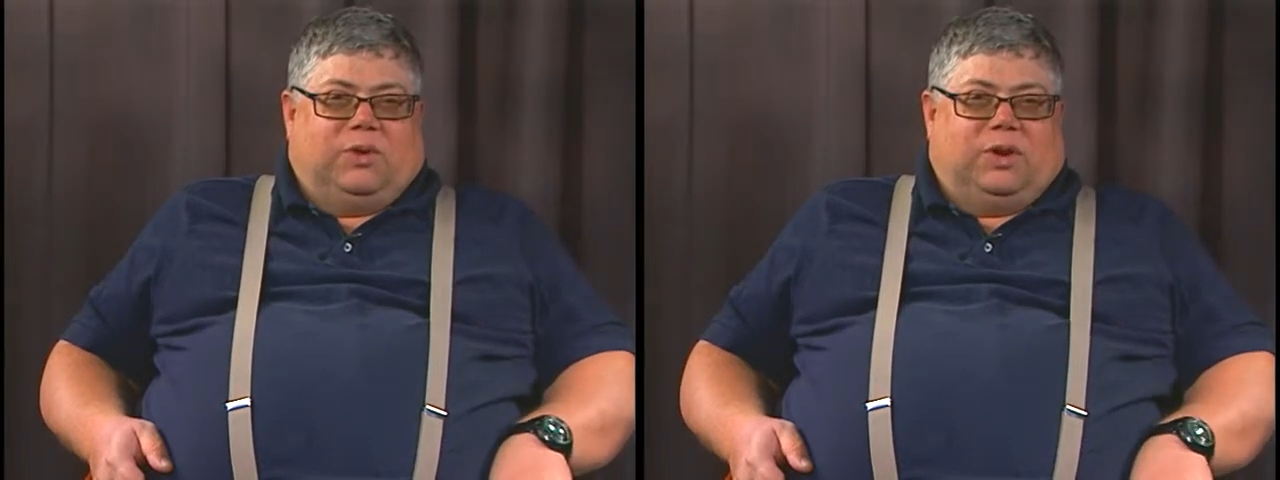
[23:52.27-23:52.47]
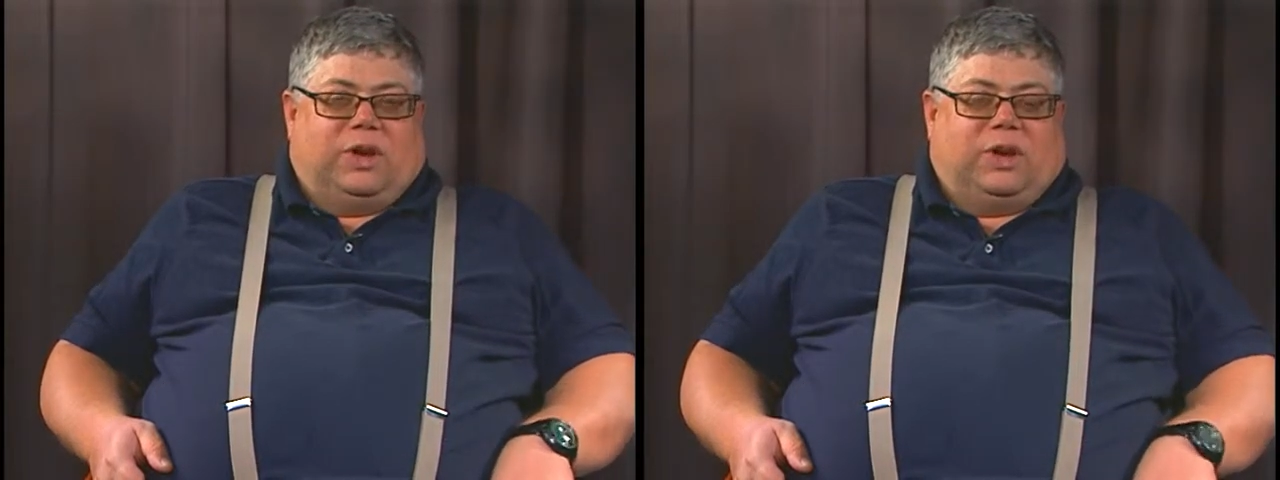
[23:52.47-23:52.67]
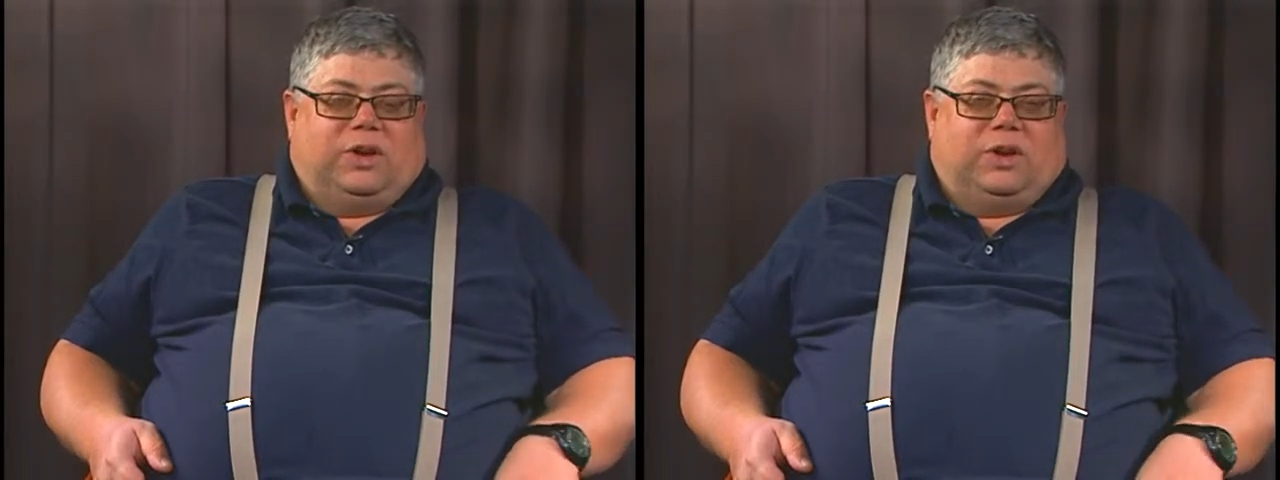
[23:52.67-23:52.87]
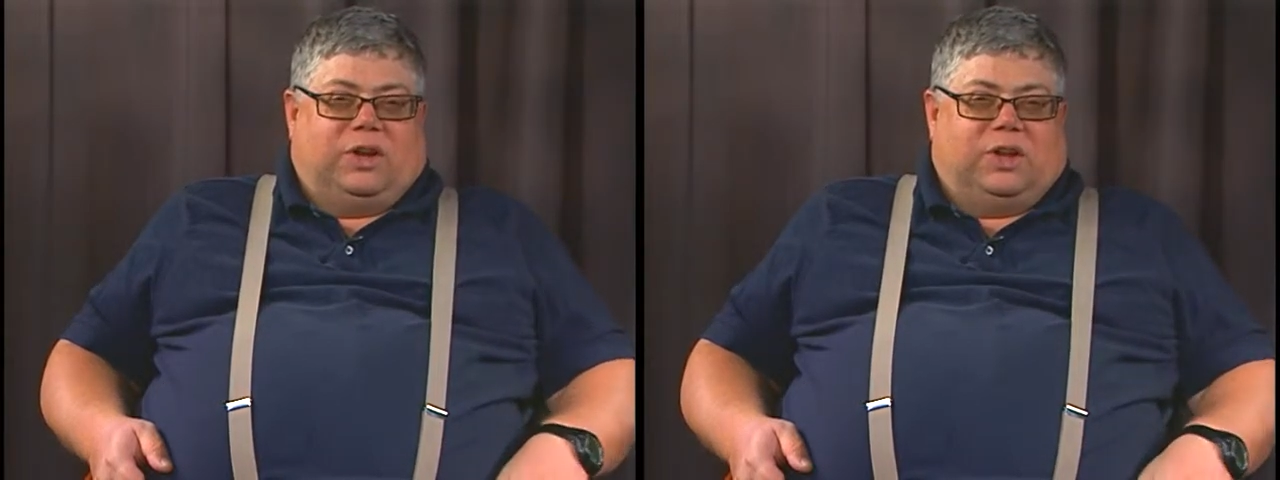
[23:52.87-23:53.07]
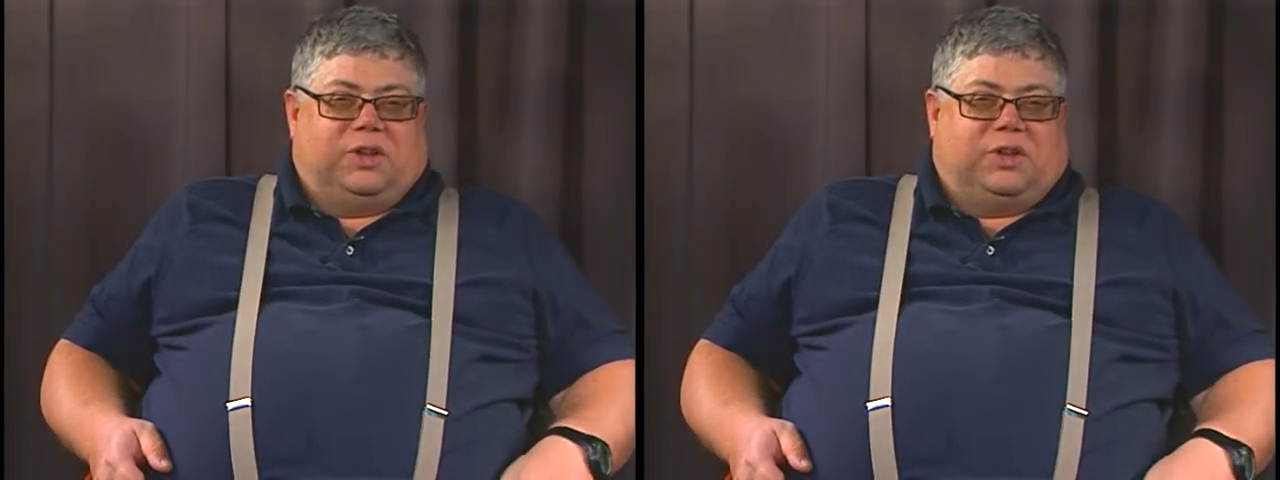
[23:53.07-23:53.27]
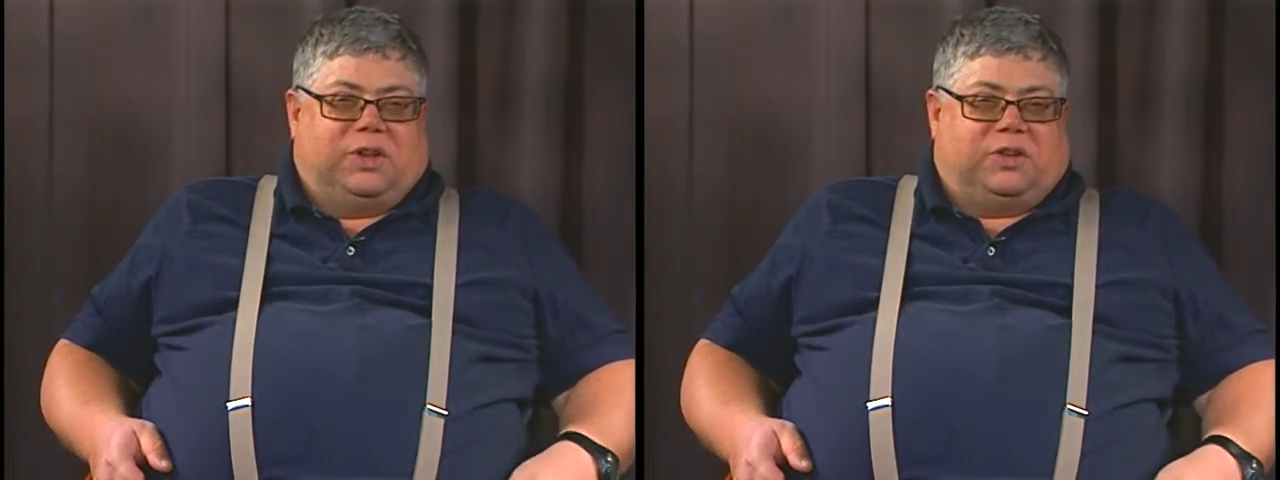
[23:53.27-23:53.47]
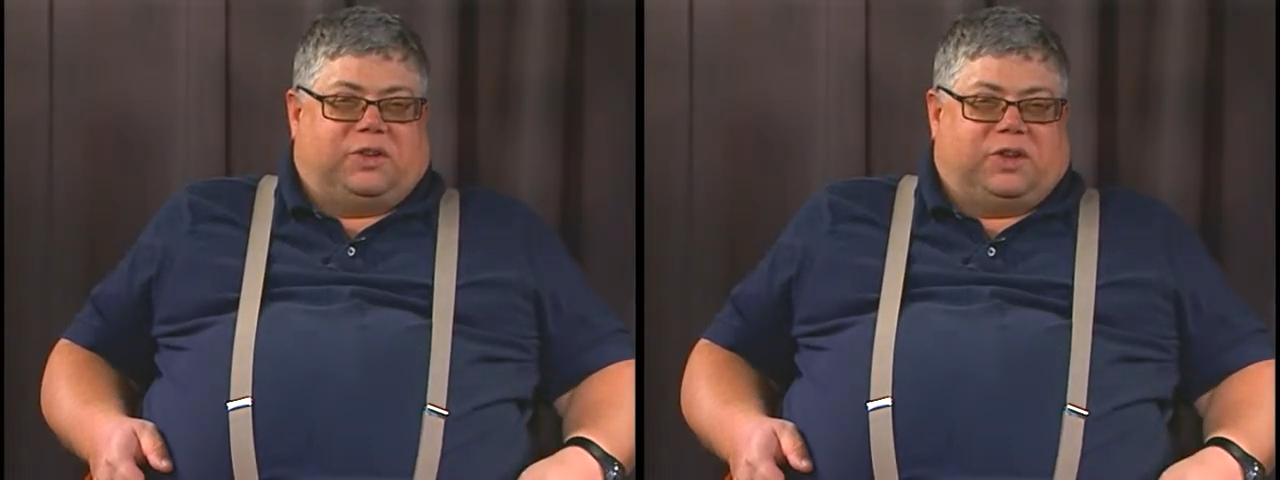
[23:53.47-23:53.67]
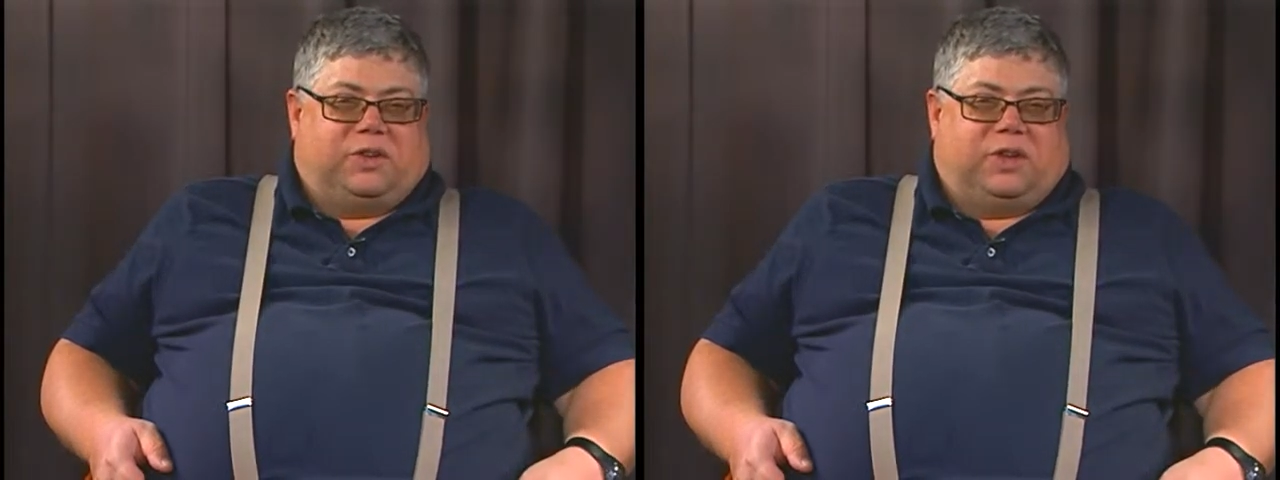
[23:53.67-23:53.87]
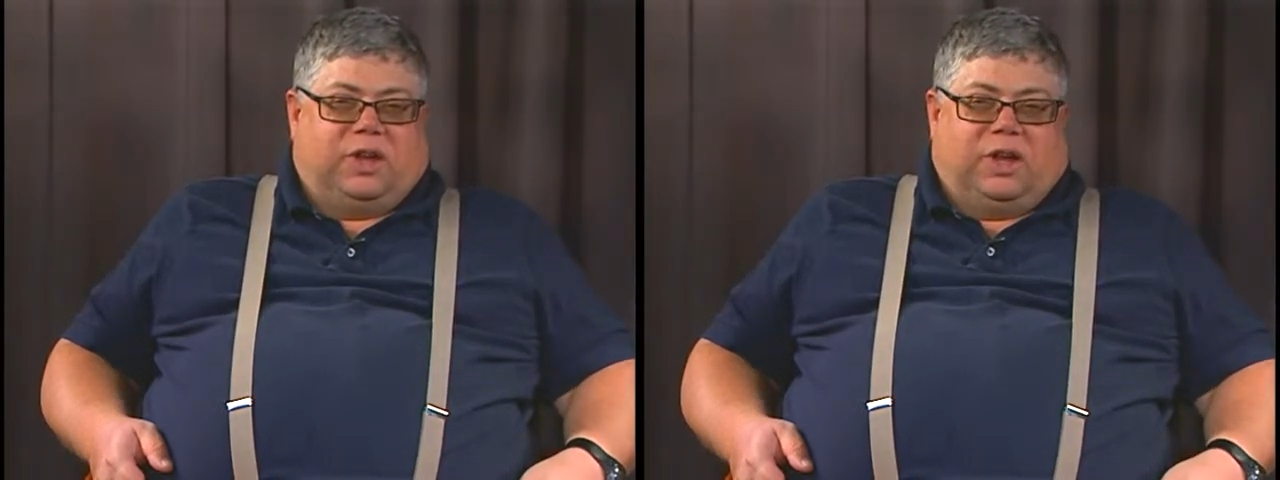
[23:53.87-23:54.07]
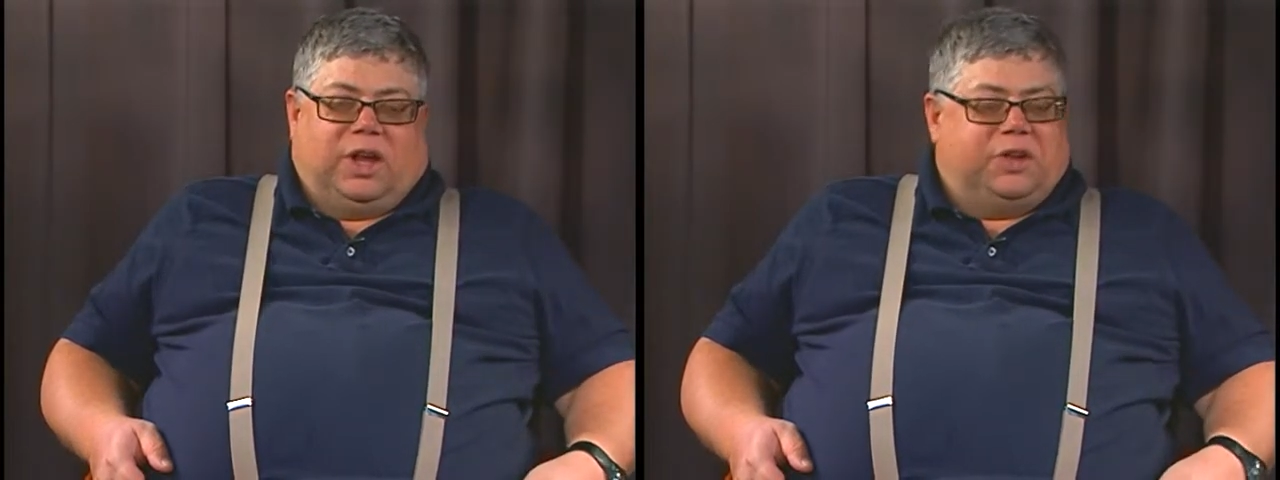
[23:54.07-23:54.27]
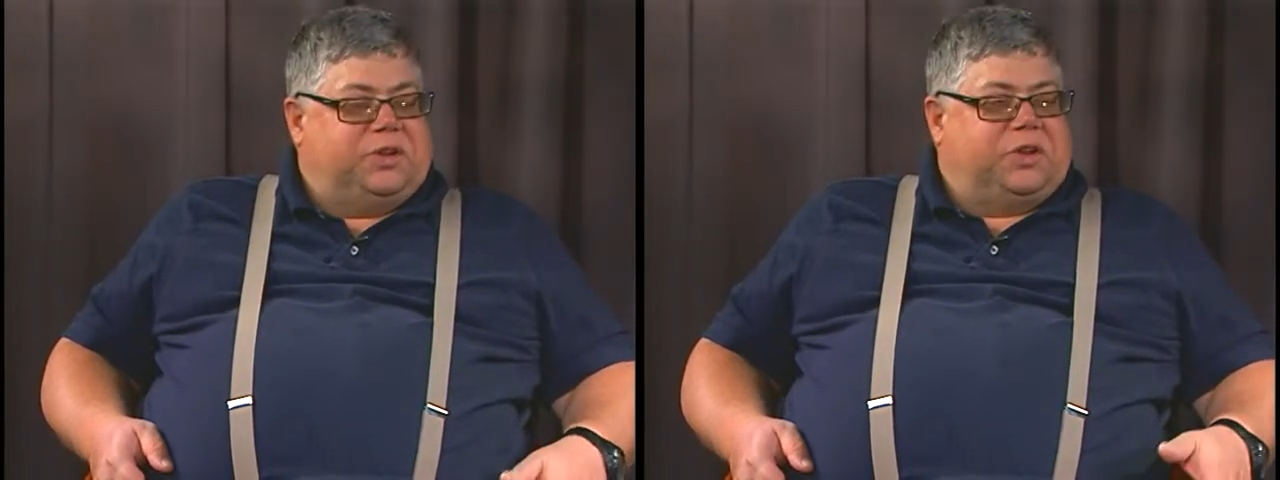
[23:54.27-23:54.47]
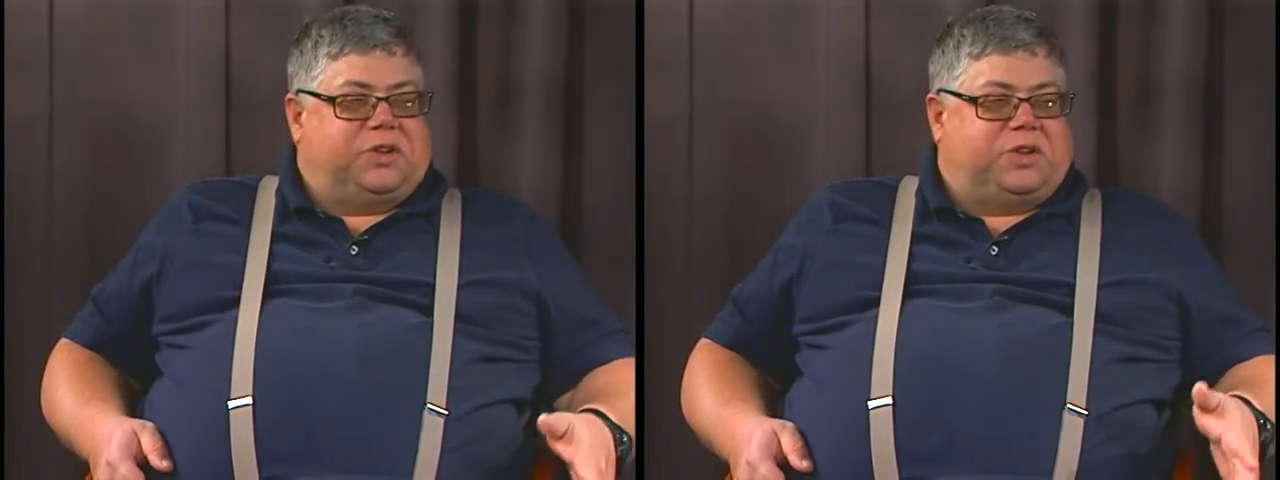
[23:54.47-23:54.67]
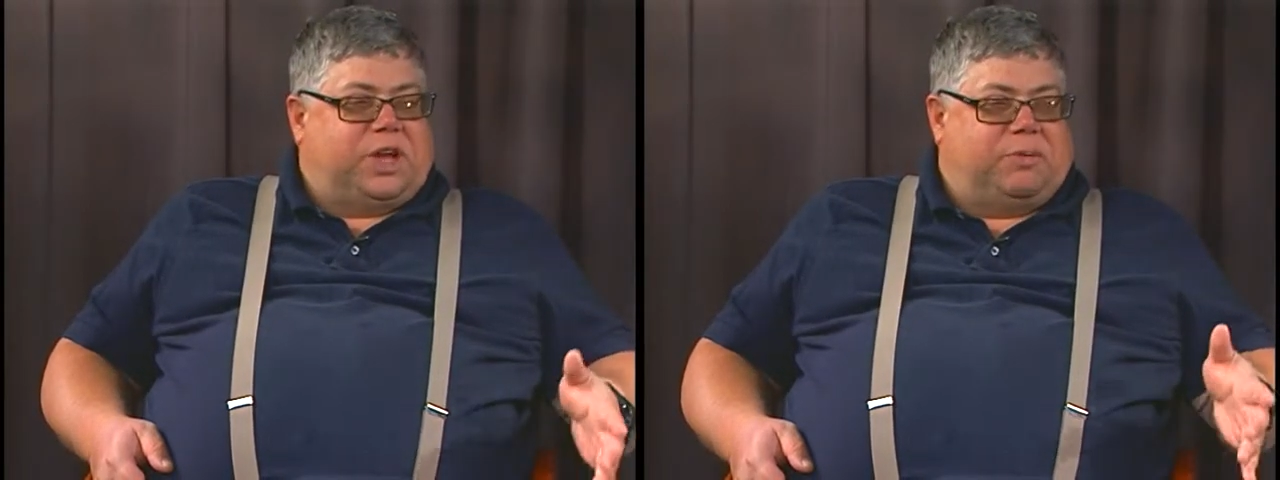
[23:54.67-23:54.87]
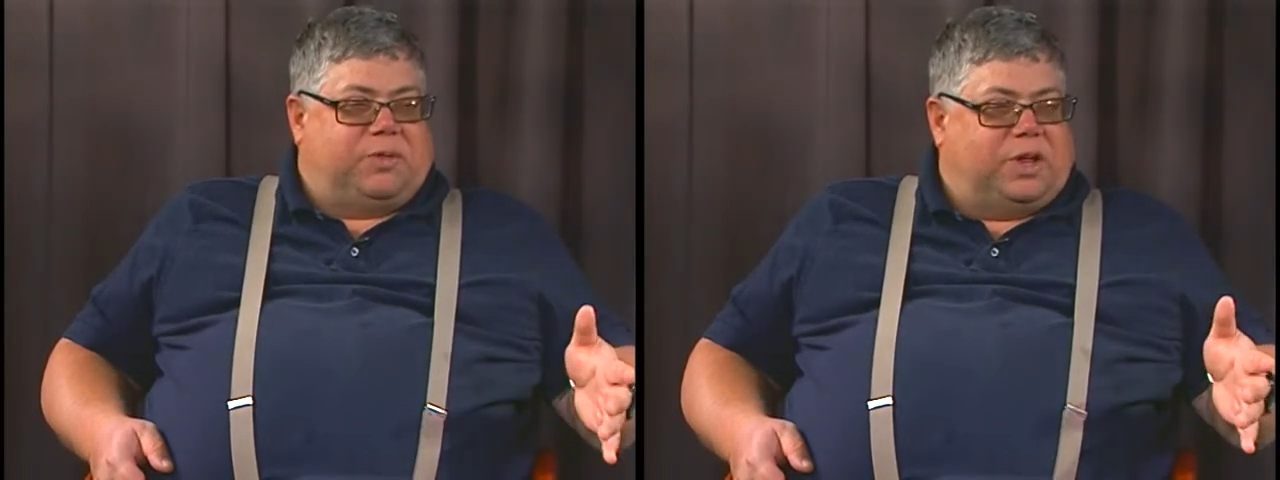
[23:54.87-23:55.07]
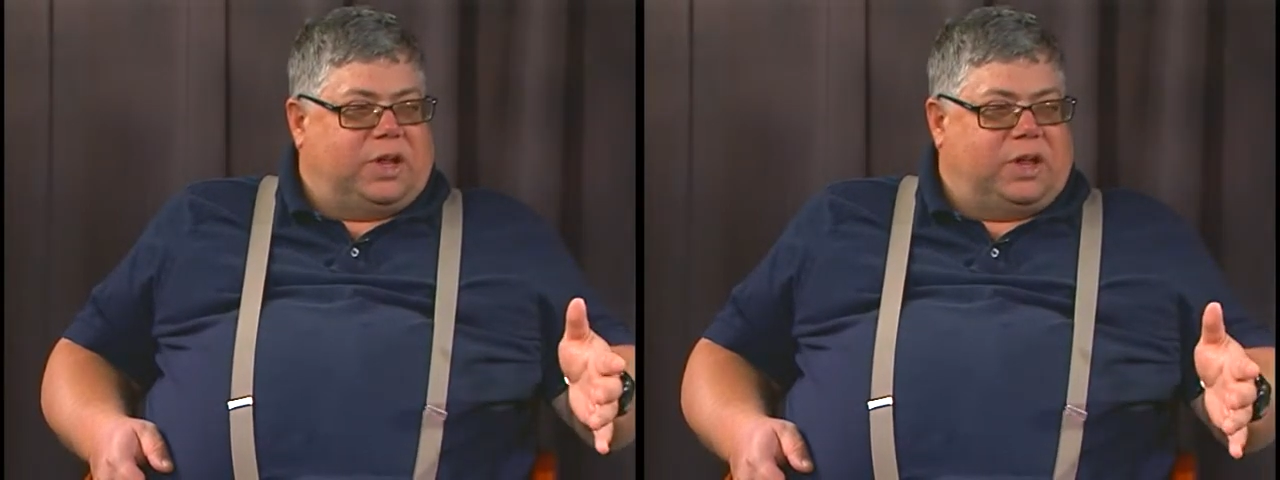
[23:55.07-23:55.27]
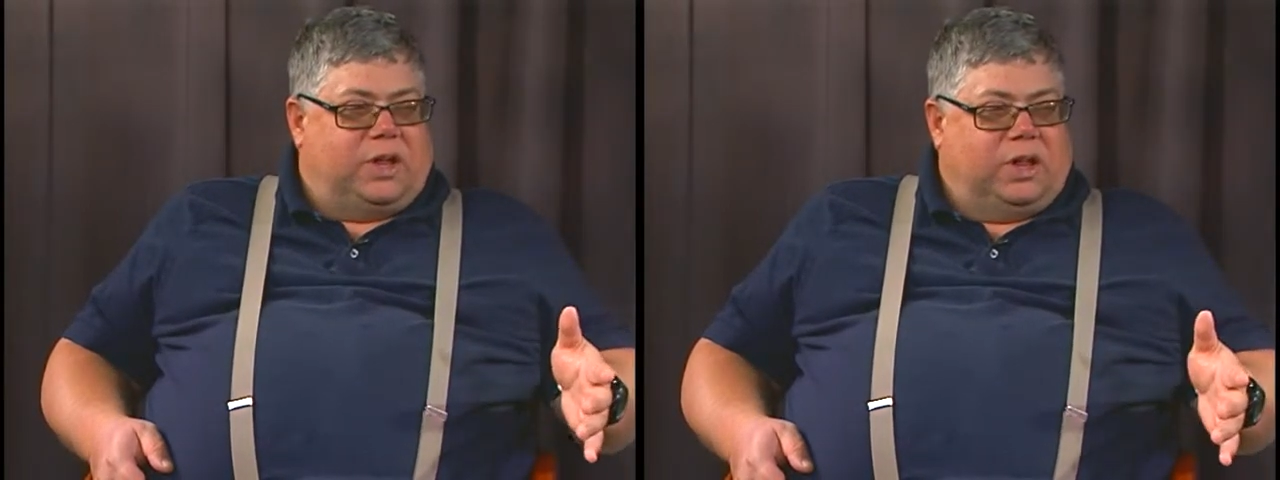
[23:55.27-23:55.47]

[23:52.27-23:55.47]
Now, is this the same thing?